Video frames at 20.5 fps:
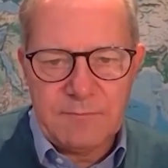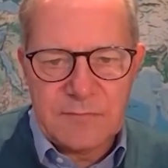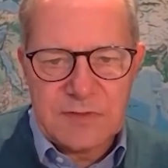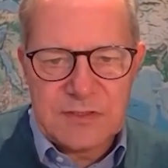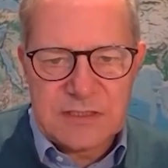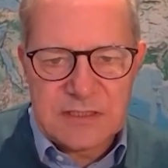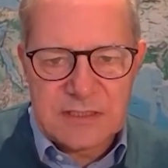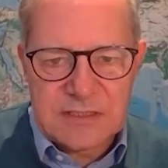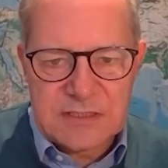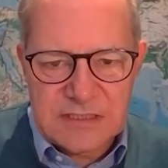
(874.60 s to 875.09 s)

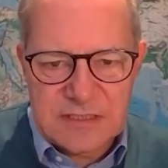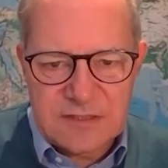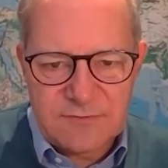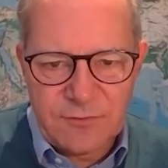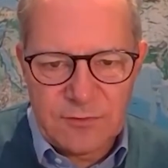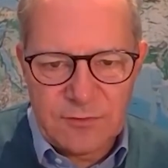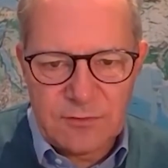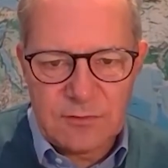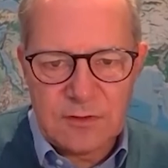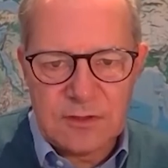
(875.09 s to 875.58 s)

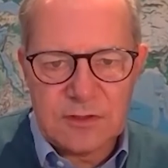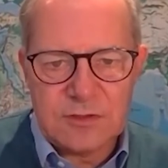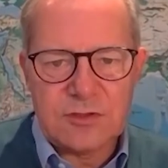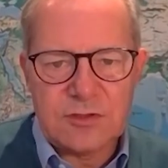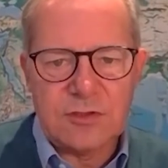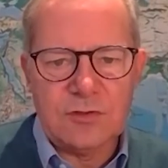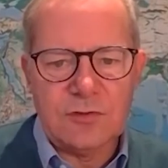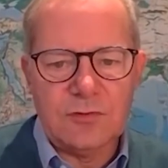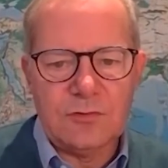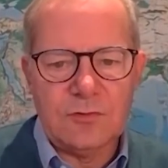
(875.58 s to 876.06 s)
successful,
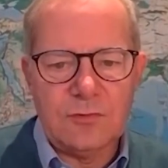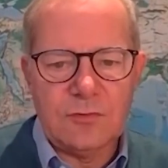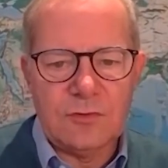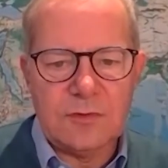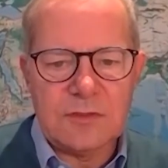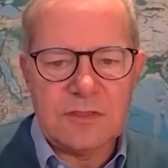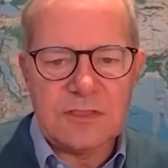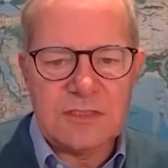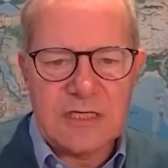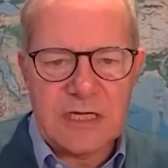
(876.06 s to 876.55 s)
to
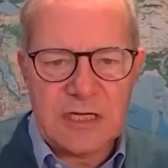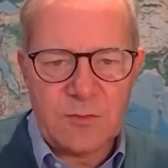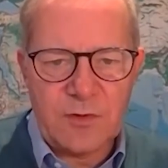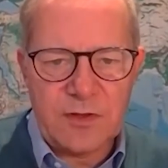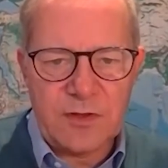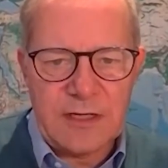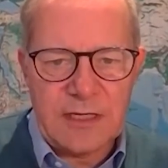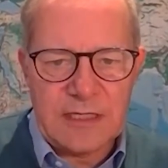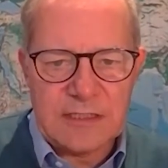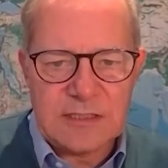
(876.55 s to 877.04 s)
stick
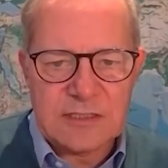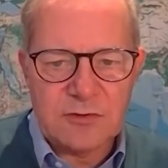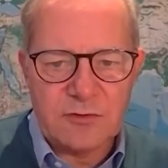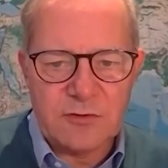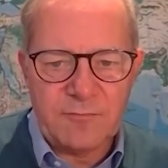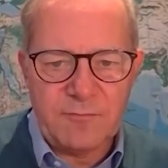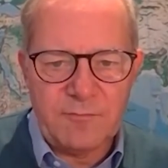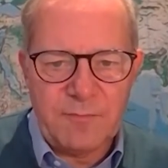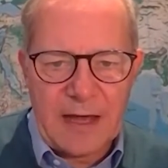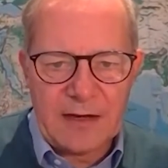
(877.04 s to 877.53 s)
within its sort
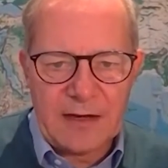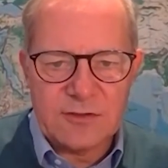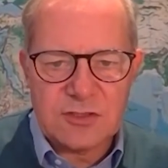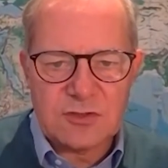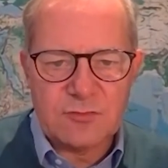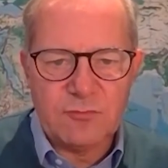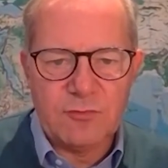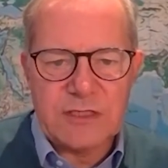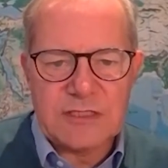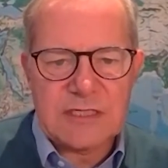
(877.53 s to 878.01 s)
of
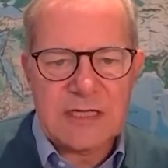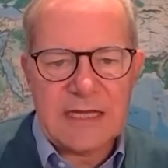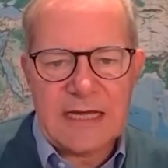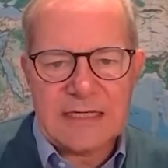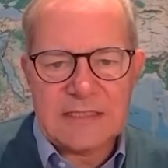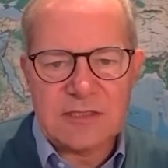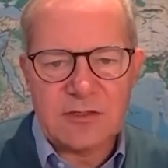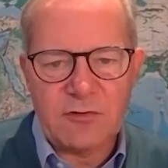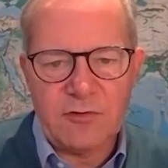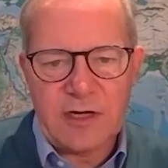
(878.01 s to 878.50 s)
balanced risk
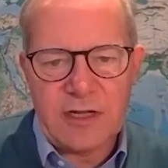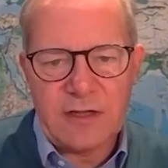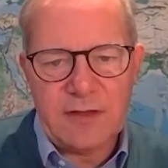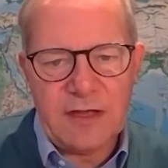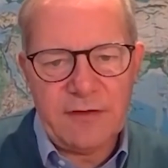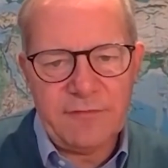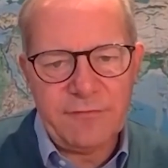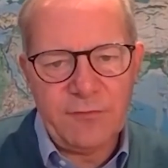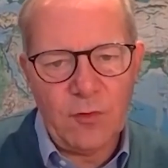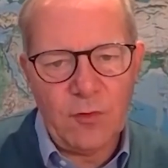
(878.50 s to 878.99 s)
category, and
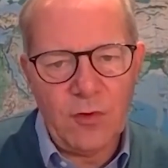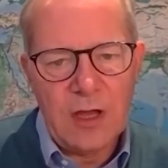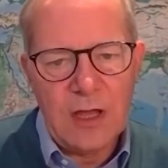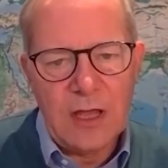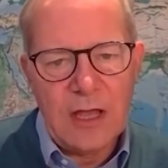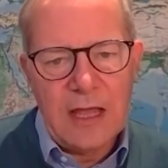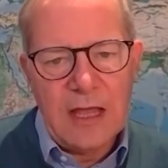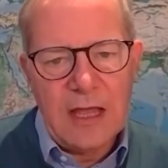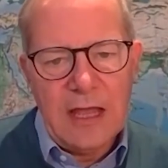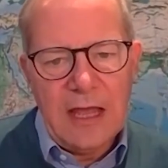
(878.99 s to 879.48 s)
therefore
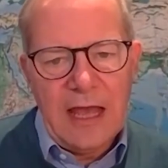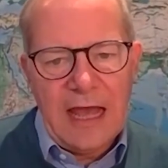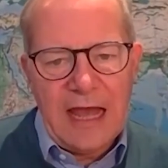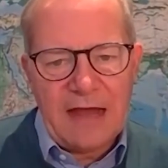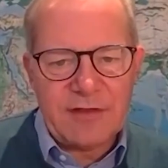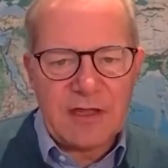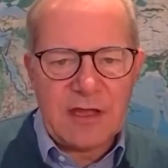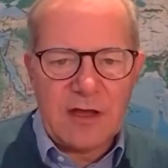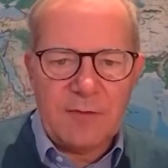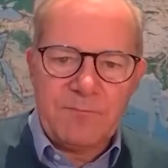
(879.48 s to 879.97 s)

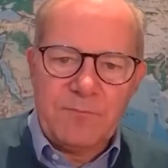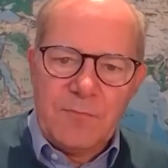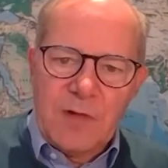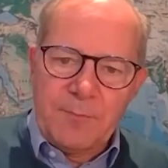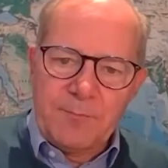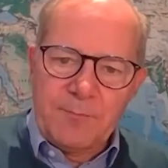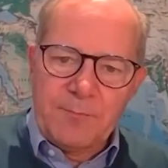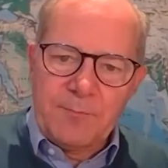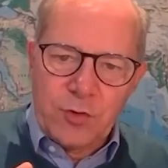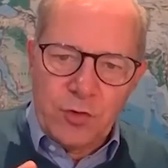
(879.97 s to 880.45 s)
having
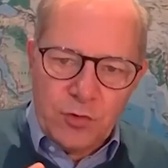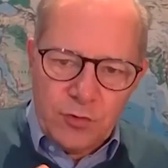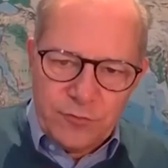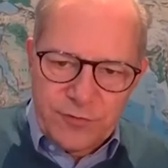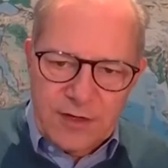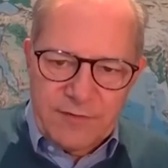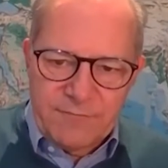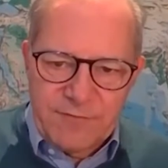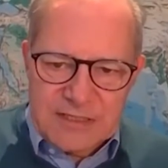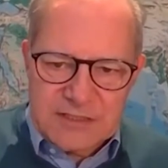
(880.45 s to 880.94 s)
a
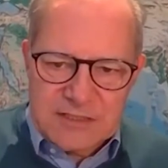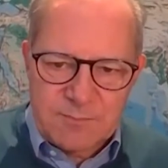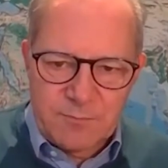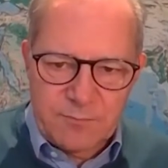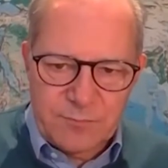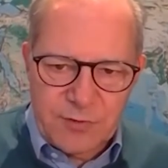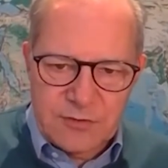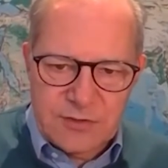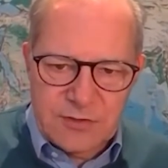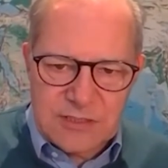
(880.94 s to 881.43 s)
proven
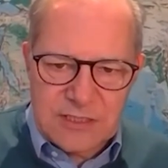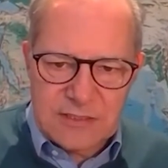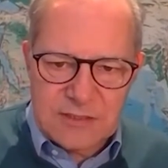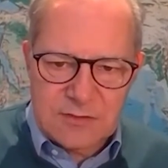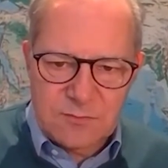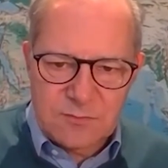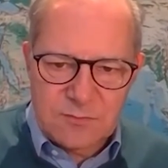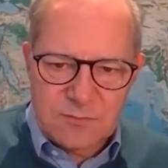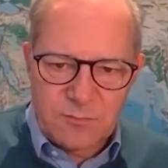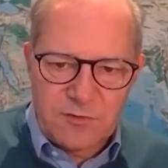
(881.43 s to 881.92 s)
investment
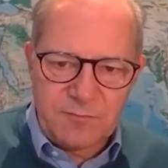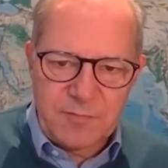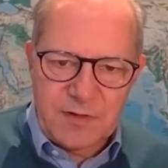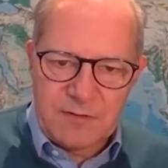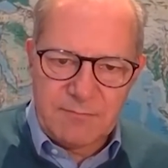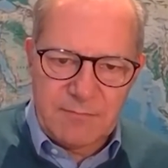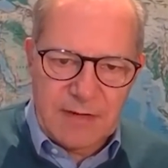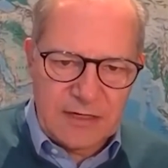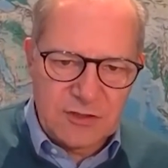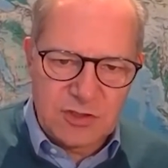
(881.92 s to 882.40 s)
process. We've
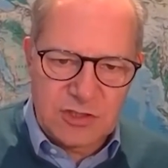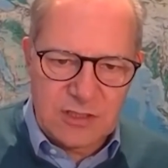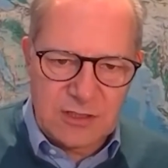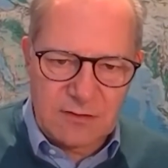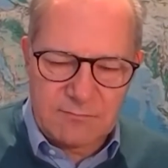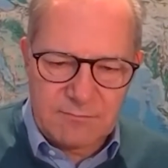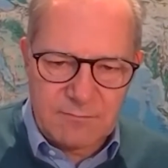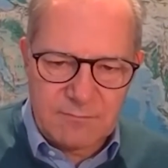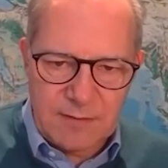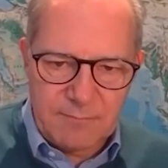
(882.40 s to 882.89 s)
been
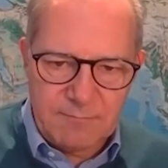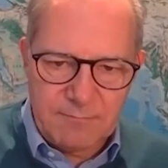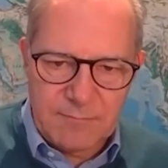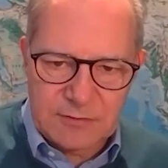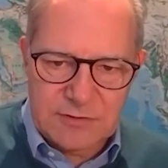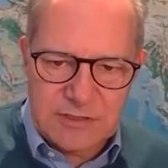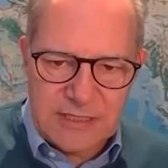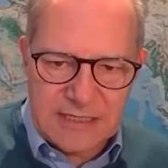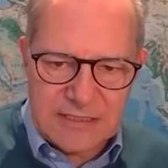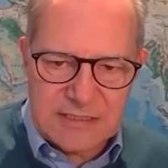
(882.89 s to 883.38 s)
managing
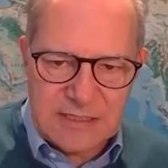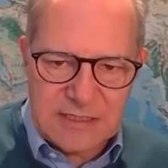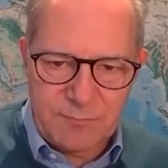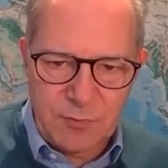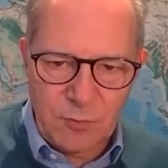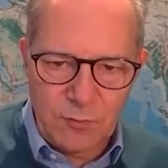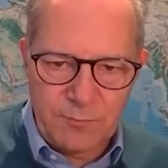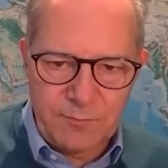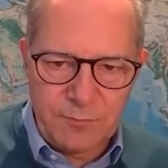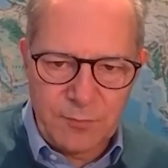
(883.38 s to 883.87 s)
multi-asset
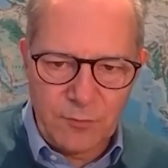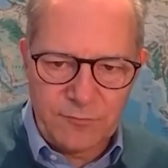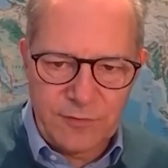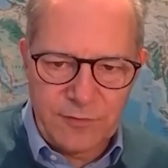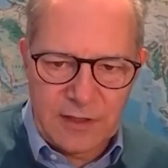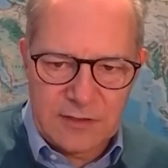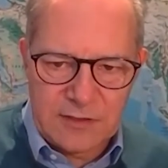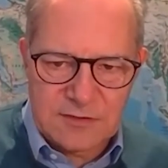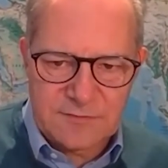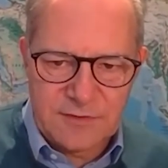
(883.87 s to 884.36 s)

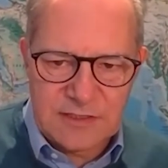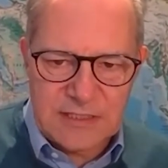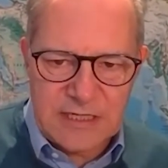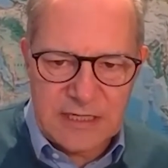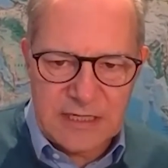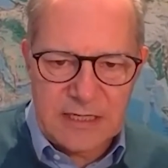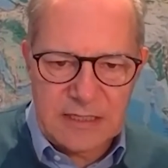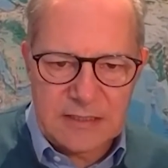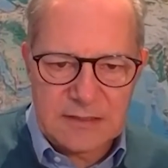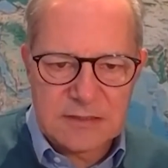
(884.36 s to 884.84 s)
portfolios for
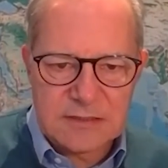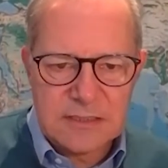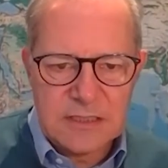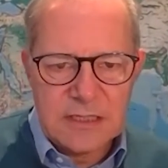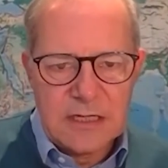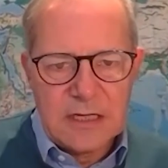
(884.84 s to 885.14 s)
decades,